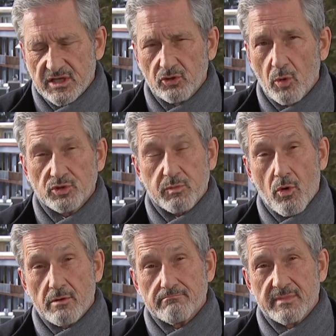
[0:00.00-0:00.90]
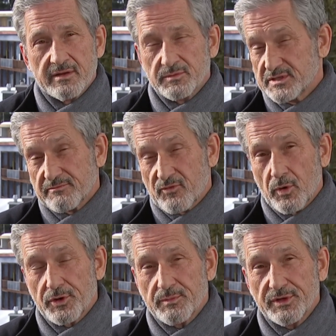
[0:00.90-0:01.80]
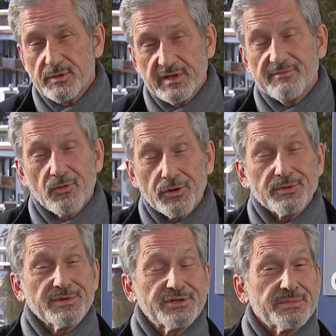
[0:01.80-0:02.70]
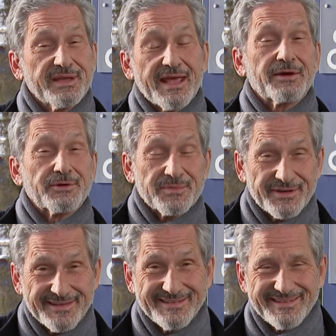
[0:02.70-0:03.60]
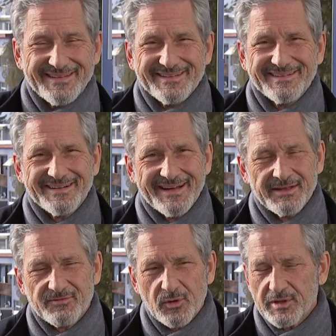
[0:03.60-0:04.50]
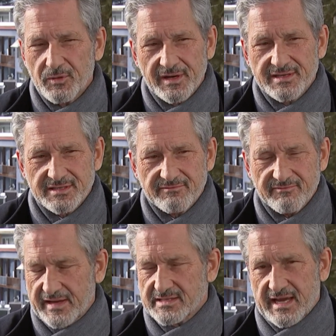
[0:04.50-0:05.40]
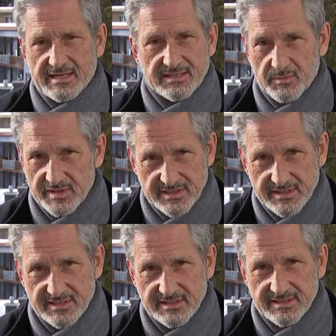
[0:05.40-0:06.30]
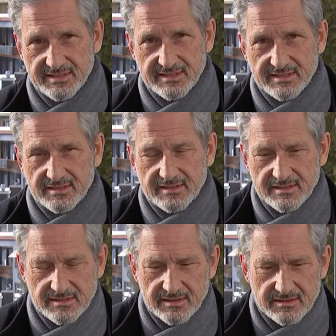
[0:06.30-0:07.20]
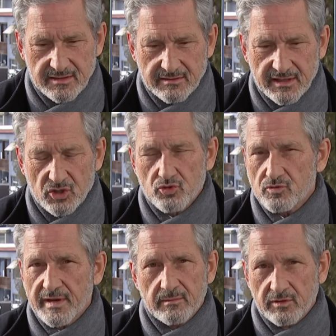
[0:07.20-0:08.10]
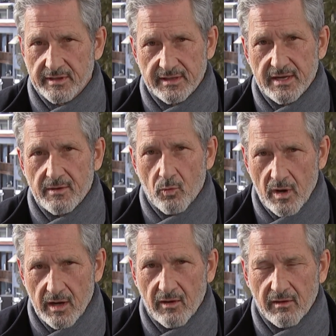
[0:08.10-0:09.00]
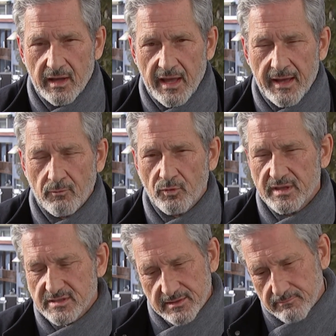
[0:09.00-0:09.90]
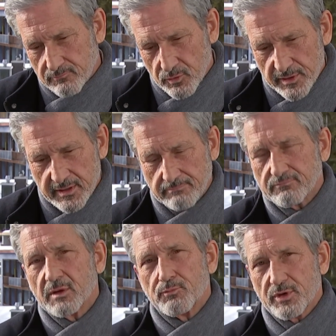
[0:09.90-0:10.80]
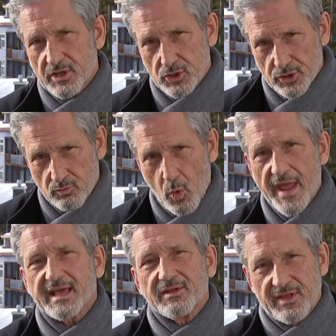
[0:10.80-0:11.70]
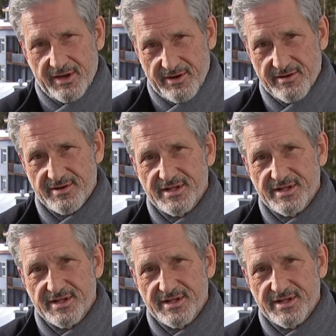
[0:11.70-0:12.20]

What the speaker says: a global sport. And it'd be 400 million. We need 400 million to be 800 million. And Formula One is a fantastic business. Listen, it's done incredibly well. And we think we're in a pretty good wake there.